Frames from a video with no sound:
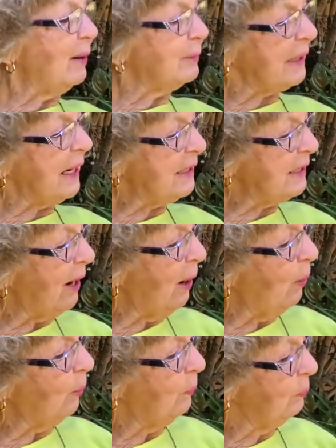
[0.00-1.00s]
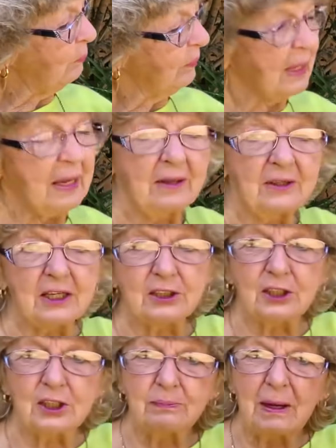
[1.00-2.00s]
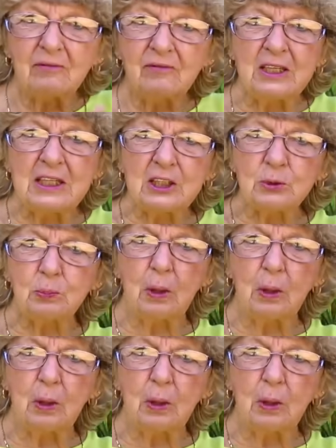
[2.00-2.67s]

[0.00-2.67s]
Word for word: okay, y'all. This is my finished